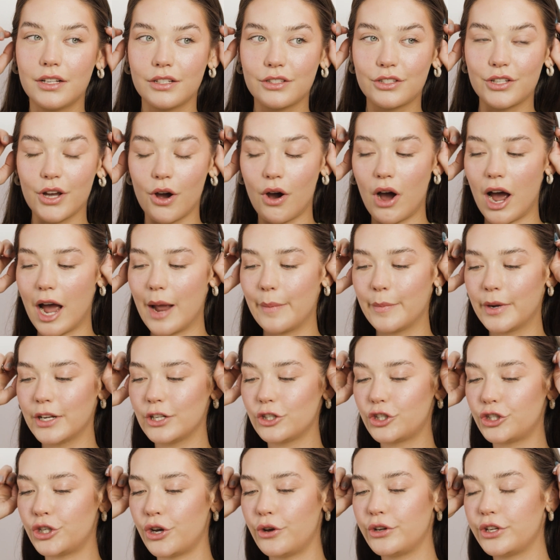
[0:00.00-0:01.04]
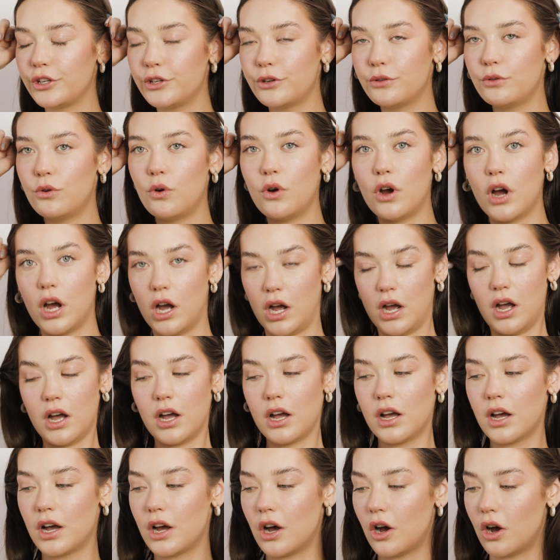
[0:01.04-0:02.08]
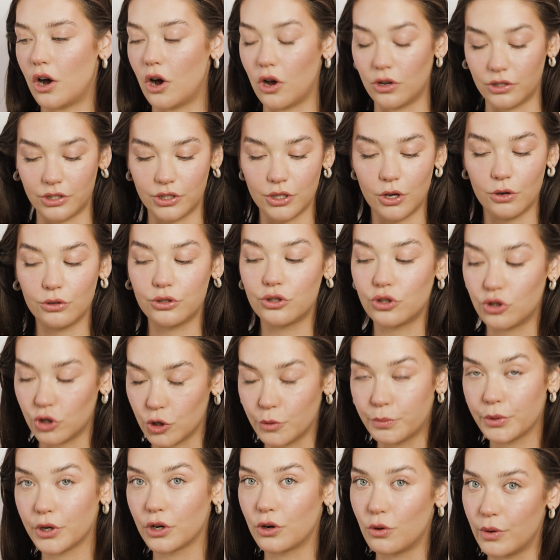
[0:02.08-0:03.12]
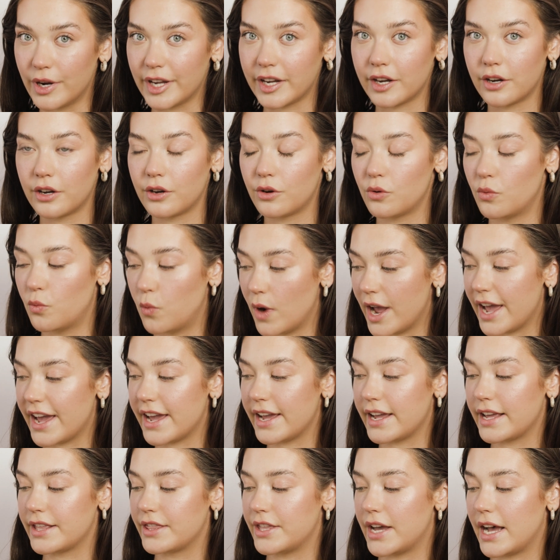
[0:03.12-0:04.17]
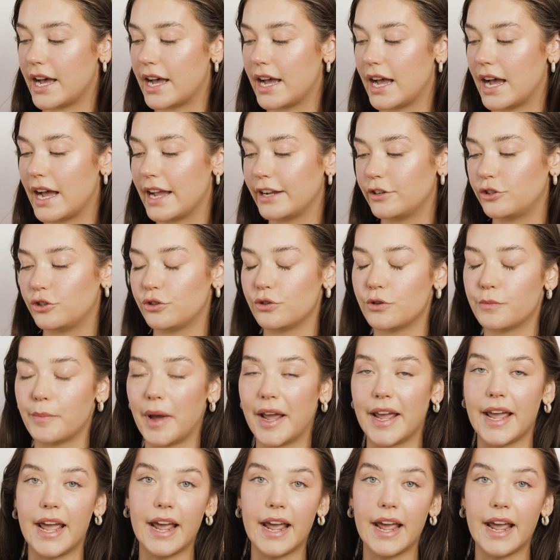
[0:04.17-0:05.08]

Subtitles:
So I'm gonna show you also super quick way that I do my